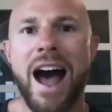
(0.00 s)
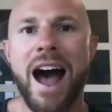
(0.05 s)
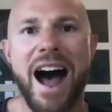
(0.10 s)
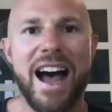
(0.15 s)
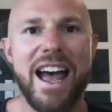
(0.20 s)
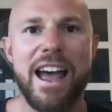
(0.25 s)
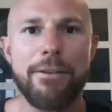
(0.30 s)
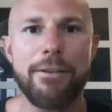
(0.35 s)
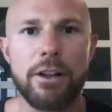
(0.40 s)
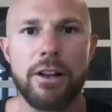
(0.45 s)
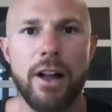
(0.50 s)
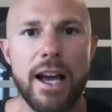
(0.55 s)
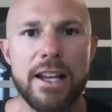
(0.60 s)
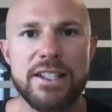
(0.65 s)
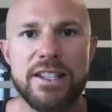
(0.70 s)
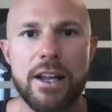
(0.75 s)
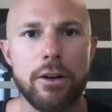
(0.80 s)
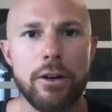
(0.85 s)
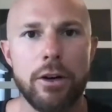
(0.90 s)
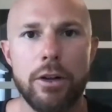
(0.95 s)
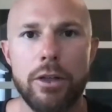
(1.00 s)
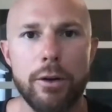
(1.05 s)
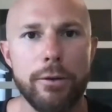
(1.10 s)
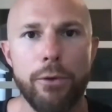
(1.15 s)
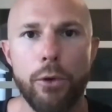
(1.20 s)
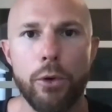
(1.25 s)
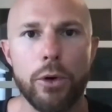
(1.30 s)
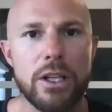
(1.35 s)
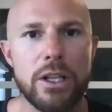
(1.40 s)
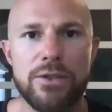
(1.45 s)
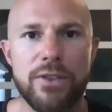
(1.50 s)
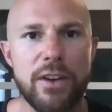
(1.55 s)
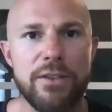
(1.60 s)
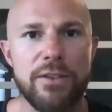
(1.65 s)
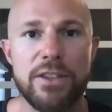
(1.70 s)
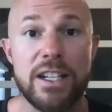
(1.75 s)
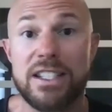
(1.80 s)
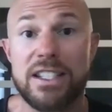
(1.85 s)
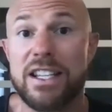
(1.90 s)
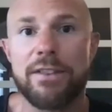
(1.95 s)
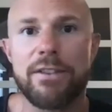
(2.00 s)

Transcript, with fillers: I have clients that are in their 40s, 50s,